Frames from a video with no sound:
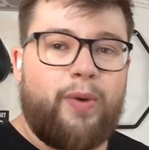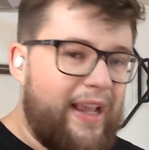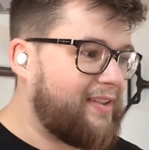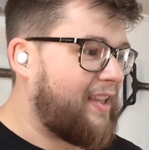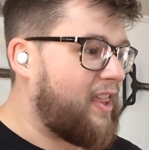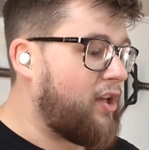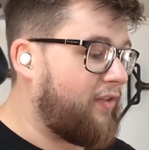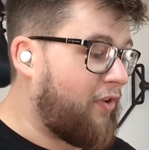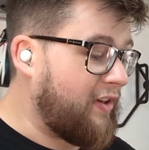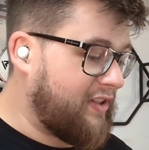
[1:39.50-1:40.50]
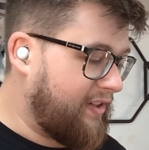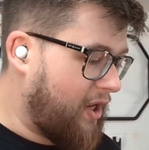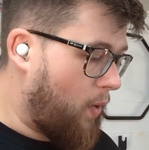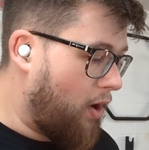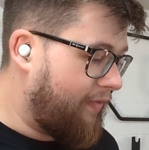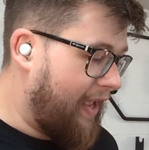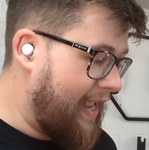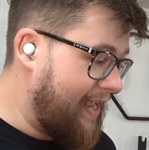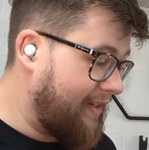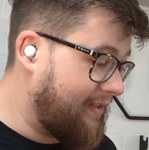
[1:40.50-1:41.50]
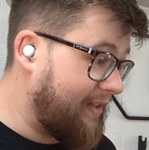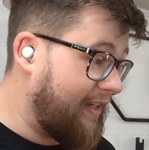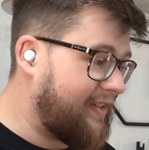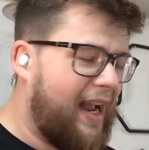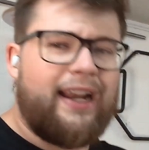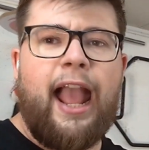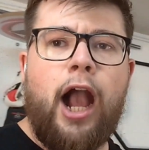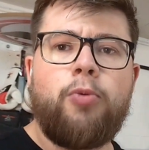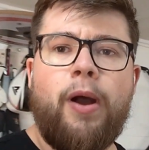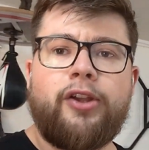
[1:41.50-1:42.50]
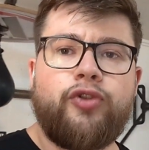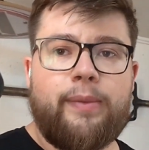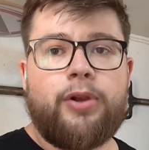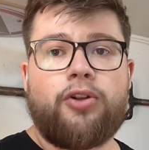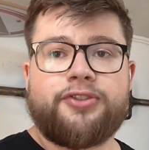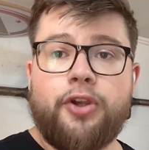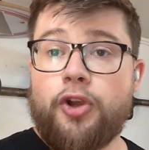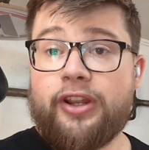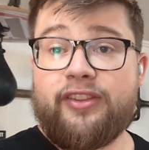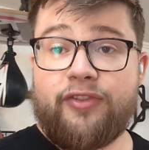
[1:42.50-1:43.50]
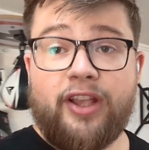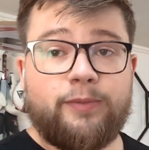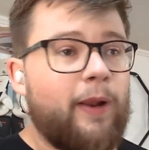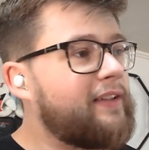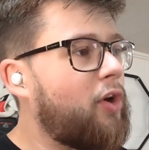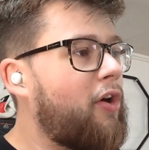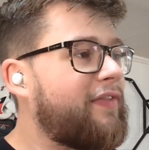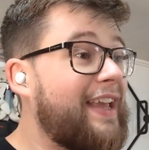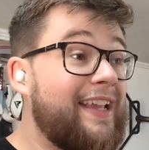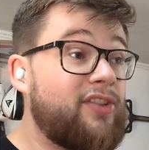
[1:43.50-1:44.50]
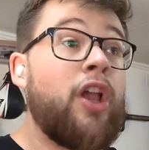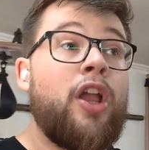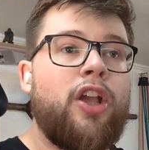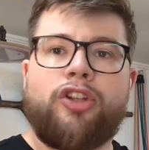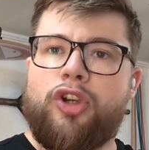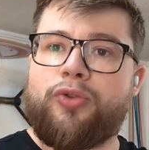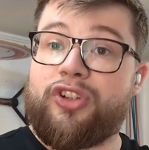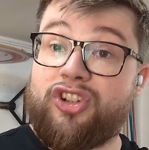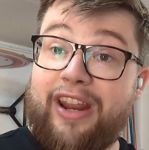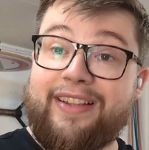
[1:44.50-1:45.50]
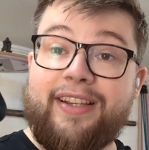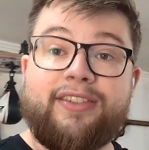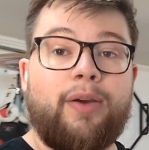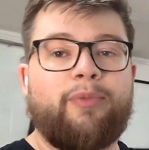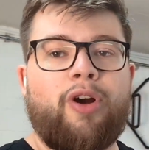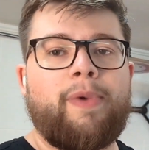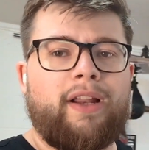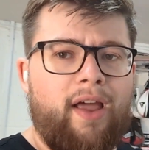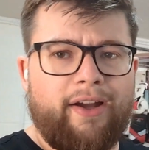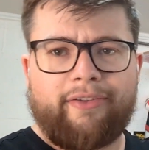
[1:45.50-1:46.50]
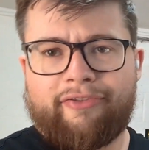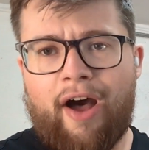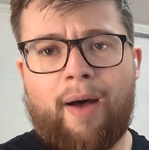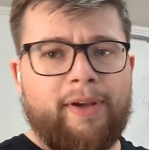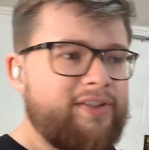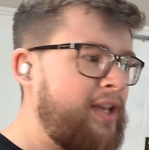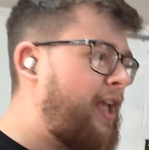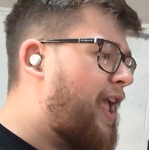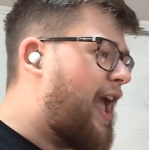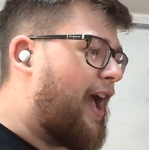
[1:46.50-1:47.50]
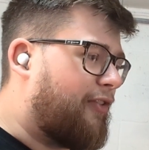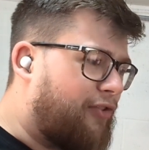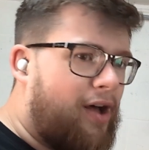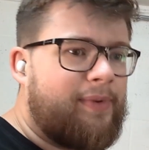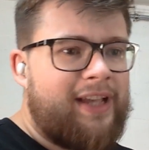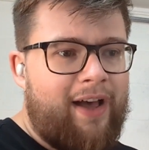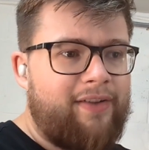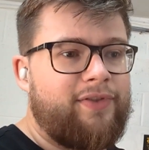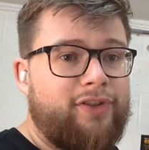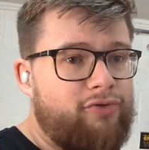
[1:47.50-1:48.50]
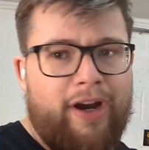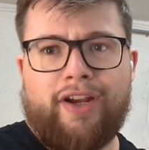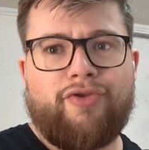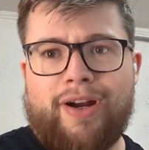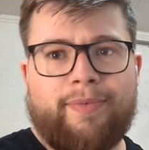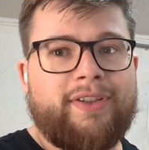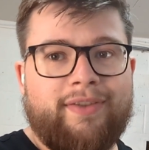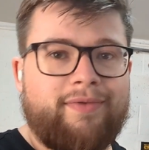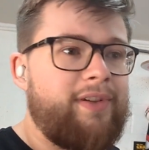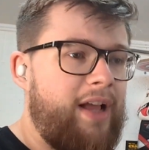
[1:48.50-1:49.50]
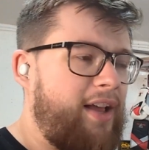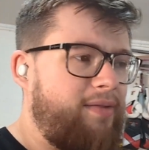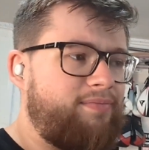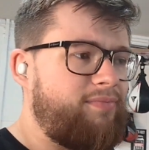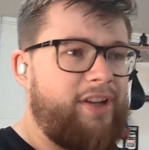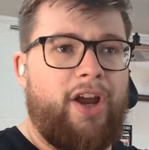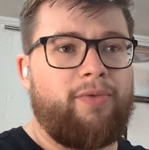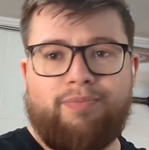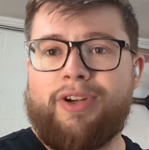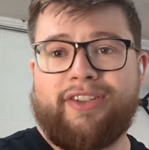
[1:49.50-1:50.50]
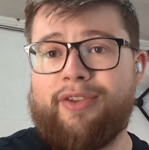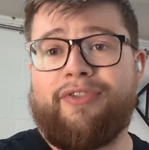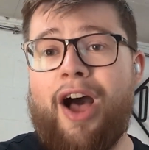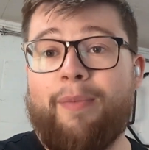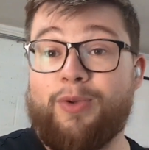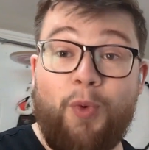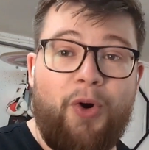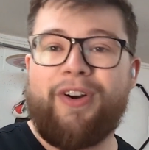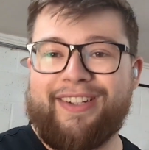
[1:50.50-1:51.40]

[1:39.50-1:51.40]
I guess the first thing to go over is exactly how my grip got so good in the first place. A lot of it is due to genetics. I'm from a line of farmers, and farmers have great grips, you know, because of the farmer's walk.